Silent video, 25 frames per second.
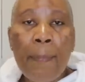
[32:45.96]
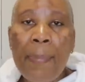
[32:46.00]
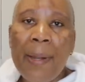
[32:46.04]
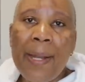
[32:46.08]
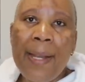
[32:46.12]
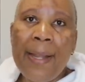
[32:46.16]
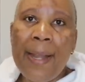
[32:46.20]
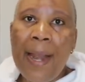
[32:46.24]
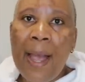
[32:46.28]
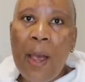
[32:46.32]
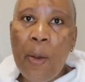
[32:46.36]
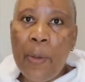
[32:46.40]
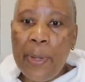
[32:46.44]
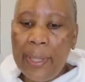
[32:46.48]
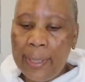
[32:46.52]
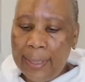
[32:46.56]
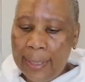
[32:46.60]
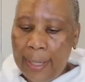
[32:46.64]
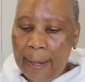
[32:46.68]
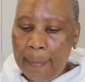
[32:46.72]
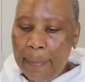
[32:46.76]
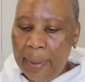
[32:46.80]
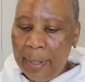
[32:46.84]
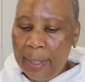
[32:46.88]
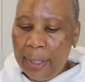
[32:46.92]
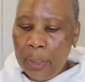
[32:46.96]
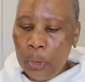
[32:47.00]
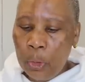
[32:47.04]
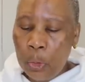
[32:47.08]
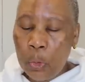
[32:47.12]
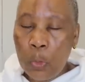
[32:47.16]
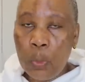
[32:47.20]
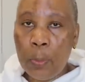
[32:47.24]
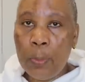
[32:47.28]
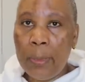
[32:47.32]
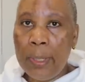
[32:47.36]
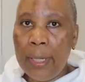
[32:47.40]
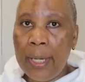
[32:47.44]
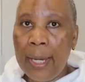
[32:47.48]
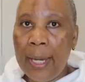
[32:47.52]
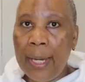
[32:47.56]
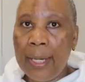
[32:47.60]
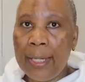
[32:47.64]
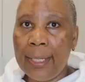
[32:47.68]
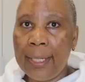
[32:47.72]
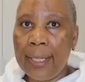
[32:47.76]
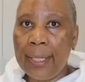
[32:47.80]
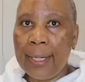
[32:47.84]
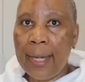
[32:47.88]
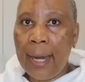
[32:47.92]
But now it's happening to me,
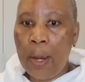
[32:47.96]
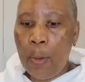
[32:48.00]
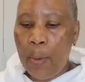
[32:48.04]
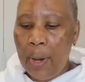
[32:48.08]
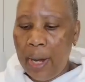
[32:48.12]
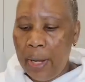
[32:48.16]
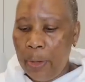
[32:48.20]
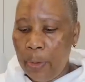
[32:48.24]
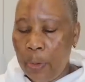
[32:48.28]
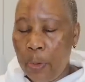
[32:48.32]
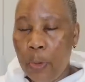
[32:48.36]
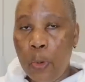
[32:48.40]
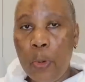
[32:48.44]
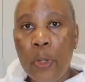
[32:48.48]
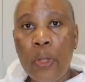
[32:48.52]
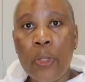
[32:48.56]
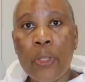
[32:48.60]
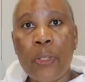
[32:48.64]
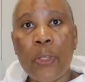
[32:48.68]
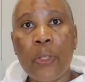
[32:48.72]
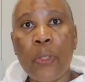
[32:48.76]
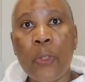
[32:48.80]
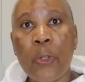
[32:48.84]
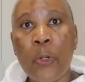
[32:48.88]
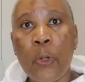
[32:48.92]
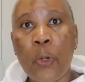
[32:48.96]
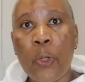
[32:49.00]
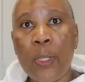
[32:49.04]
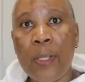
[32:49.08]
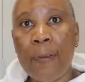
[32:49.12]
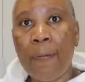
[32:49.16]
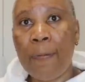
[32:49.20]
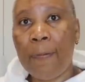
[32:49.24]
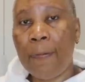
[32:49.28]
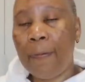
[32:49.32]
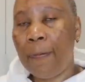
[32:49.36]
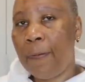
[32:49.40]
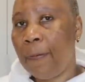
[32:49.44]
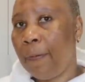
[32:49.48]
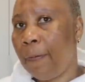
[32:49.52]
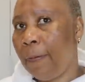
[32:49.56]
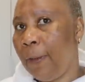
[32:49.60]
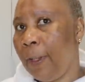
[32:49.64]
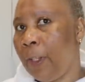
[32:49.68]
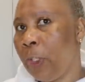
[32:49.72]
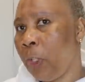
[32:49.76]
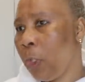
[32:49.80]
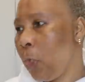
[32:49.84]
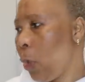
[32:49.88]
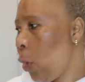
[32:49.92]
and now I know it's not
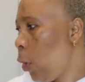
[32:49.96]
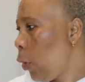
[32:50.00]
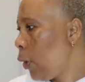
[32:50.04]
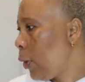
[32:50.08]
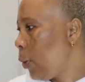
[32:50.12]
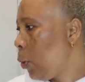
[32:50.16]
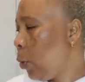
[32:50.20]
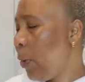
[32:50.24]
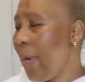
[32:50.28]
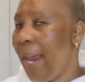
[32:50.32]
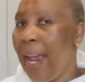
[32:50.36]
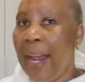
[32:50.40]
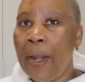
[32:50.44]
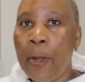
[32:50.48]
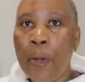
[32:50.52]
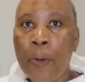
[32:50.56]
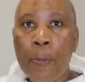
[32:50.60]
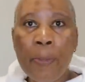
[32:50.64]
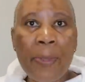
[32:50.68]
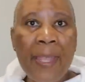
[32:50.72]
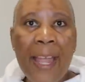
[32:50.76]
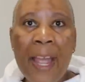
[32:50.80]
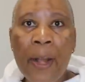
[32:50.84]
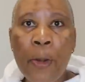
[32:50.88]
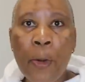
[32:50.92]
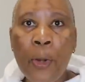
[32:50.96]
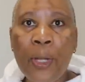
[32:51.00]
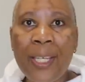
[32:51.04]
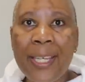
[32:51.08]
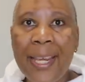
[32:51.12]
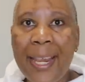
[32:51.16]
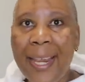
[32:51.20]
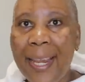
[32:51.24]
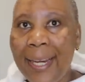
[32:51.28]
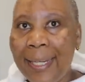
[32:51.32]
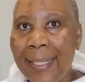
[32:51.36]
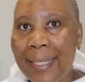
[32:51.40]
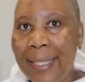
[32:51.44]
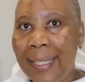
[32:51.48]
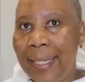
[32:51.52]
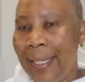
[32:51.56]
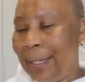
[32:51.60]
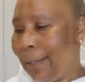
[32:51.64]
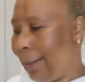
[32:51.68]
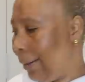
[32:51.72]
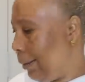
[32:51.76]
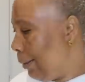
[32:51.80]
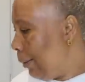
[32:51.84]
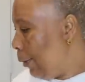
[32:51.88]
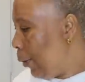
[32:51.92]
they are not
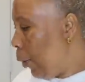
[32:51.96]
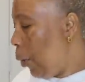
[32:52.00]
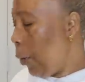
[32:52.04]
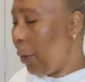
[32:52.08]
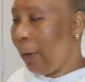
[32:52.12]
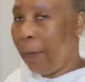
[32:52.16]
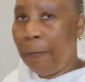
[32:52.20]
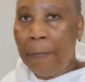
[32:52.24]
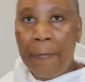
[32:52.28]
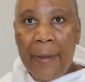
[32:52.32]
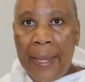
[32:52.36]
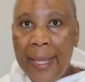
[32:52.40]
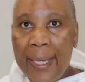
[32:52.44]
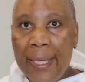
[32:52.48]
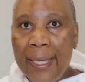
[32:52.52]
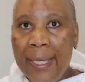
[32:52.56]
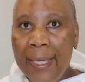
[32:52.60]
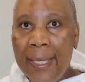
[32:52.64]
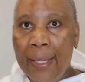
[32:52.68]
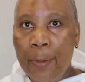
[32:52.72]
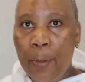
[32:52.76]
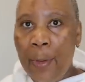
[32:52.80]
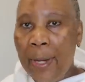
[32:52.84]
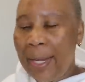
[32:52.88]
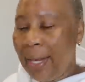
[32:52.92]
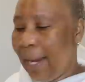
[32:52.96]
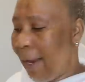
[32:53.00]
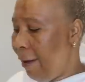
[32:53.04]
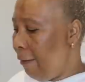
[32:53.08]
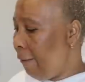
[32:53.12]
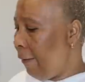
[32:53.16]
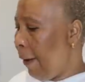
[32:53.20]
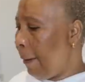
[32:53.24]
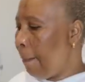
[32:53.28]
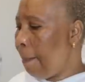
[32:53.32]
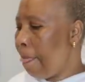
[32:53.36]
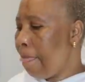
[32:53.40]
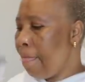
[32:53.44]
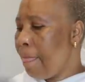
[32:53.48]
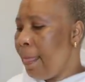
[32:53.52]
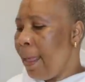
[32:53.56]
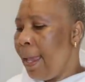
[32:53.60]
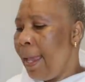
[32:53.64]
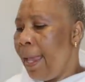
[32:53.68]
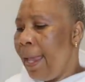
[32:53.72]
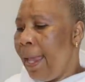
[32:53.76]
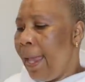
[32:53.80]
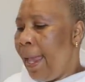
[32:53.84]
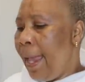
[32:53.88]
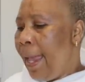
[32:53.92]
acting or faking, whatever.
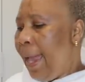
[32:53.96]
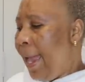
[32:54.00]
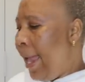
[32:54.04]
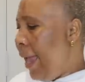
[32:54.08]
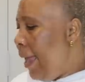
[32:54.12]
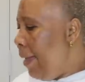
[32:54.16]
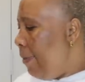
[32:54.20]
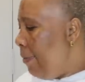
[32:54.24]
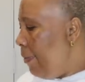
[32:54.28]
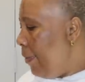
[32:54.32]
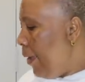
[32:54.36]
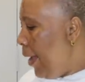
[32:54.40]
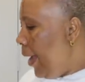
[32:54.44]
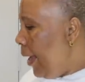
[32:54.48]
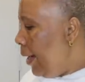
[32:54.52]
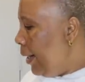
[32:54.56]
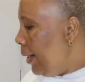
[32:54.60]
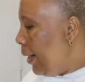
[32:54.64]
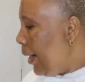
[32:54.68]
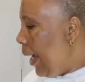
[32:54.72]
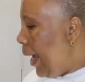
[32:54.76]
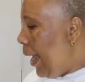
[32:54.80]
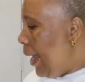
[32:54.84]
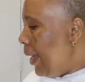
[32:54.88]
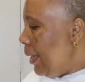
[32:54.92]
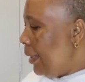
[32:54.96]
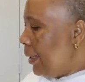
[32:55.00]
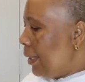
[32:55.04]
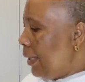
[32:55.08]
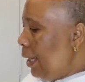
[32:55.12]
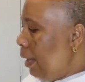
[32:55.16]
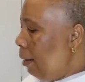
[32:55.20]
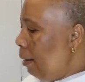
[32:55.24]
And then, guys, I